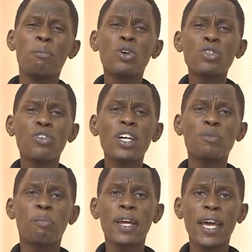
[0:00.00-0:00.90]
Because for
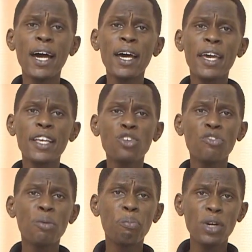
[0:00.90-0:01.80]
us, prayer is
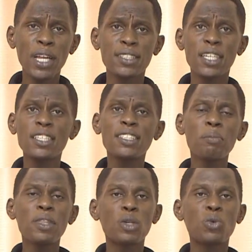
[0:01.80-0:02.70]
of importance, and it's
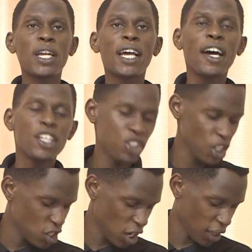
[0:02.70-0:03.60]
something that we encourage
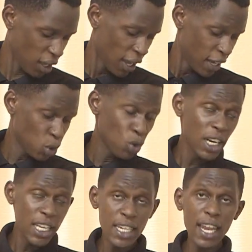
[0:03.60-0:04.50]
each other to
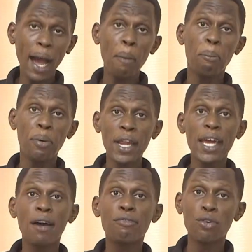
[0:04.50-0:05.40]
lead a
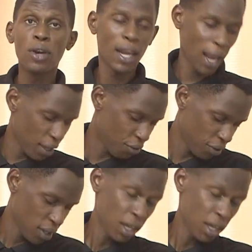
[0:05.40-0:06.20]
prayerful life.